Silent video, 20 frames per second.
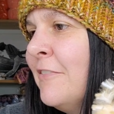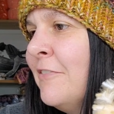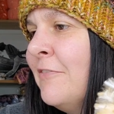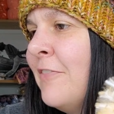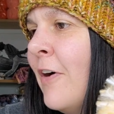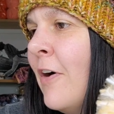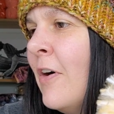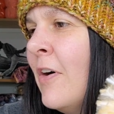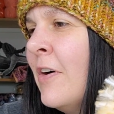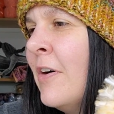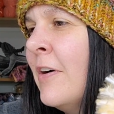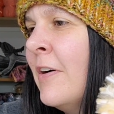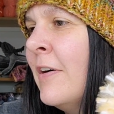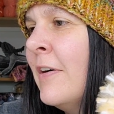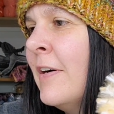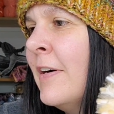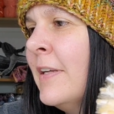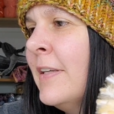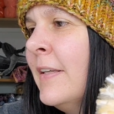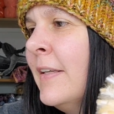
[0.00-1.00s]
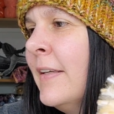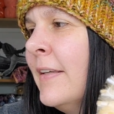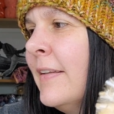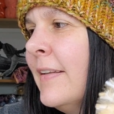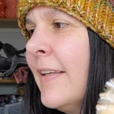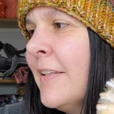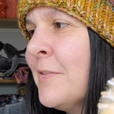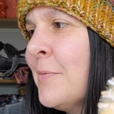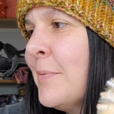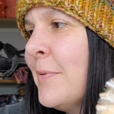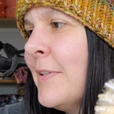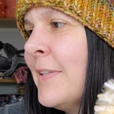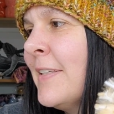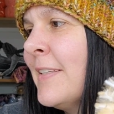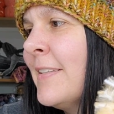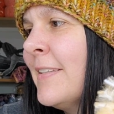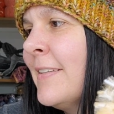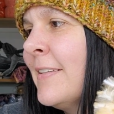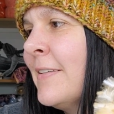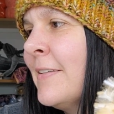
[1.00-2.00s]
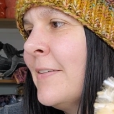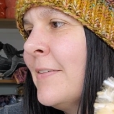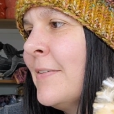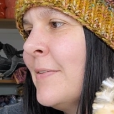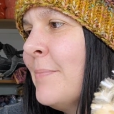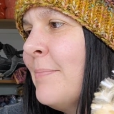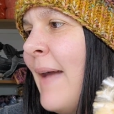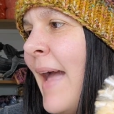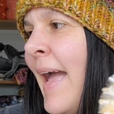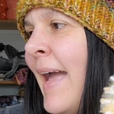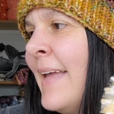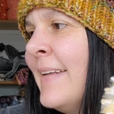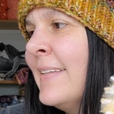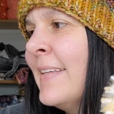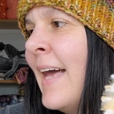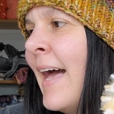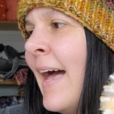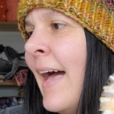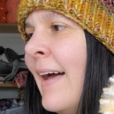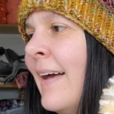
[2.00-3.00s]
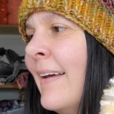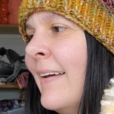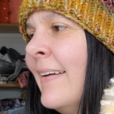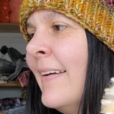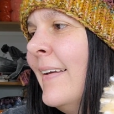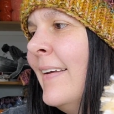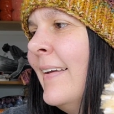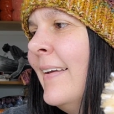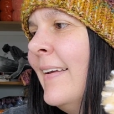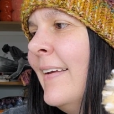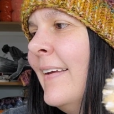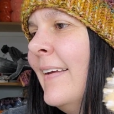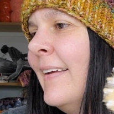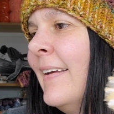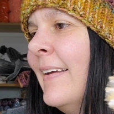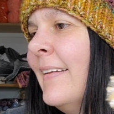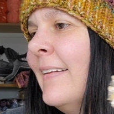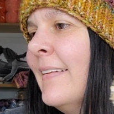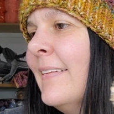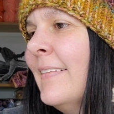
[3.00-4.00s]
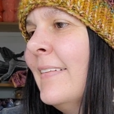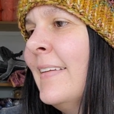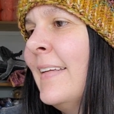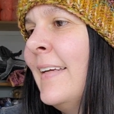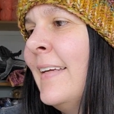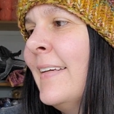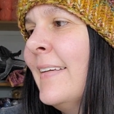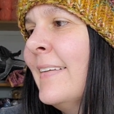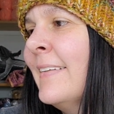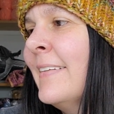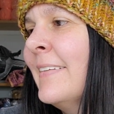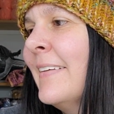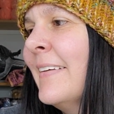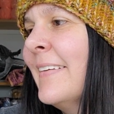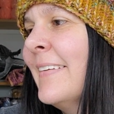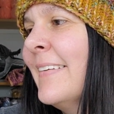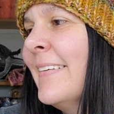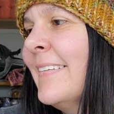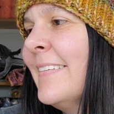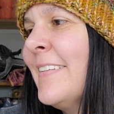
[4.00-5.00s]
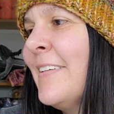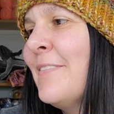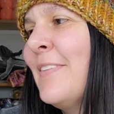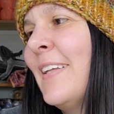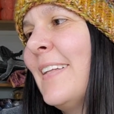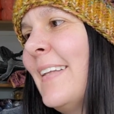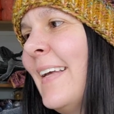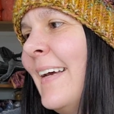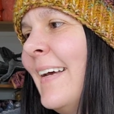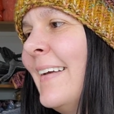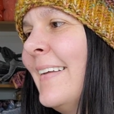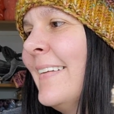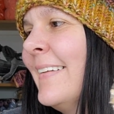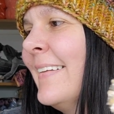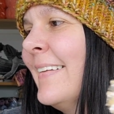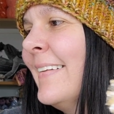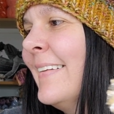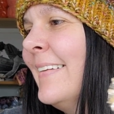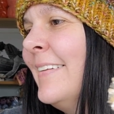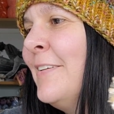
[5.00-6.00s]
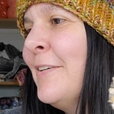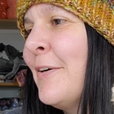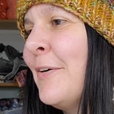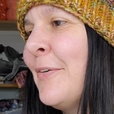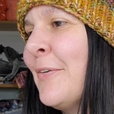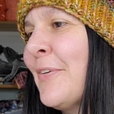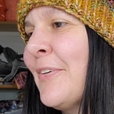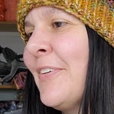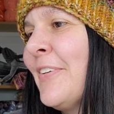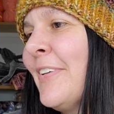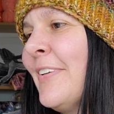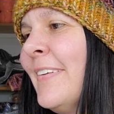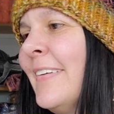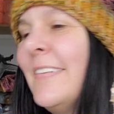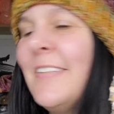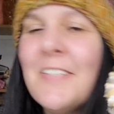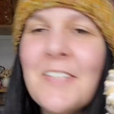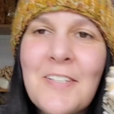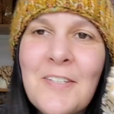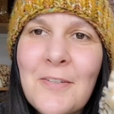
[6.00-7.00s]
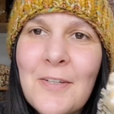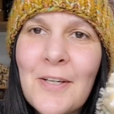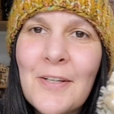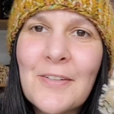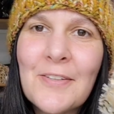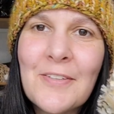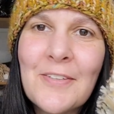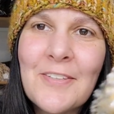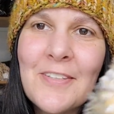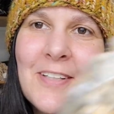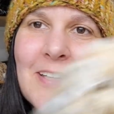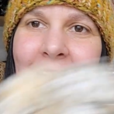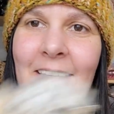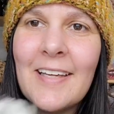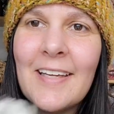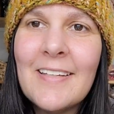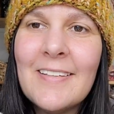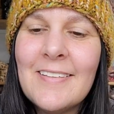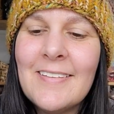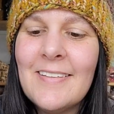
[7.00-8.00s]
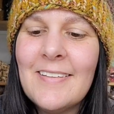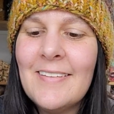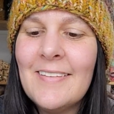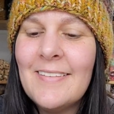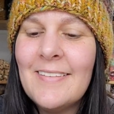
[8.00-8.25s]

Fawn, that's pretty too. Panda, lynx, stuff like that. New colors. Just new colors, I guess.